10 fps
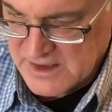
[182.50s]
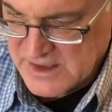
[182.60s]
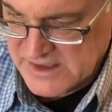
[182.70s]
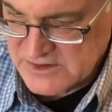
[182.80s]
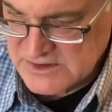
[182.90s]

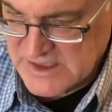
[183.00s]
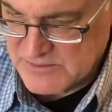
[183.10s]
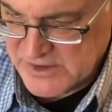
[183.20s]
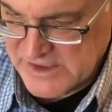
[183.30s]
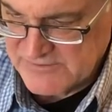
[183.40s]
I could not
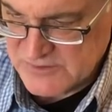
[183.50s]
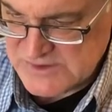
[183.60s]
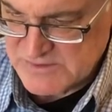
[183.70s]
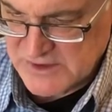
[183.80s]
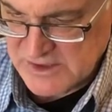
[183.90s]
believe it
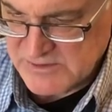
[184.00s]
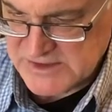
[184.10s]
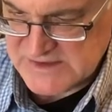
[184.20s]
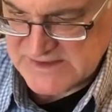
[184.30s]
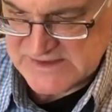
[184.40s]
was merely
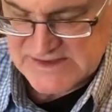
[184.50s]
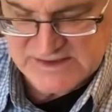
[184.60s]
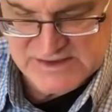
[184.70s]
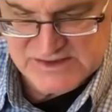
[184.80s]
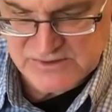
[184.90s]
because I'd seen
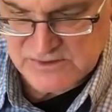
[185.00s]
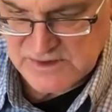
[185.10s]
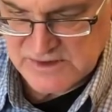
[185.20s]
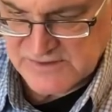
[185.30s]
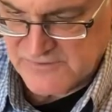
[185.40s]
the steward
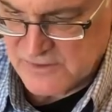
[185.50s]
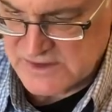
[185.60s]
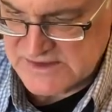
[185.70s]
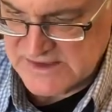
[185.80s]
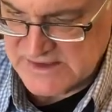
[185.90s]
in the
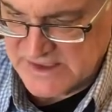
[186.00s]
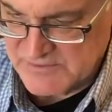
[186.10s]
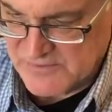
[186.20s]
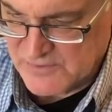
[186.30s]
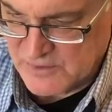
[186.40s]
forest that night
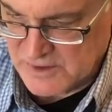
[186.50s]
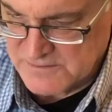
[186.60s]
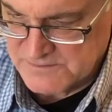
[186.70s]
before.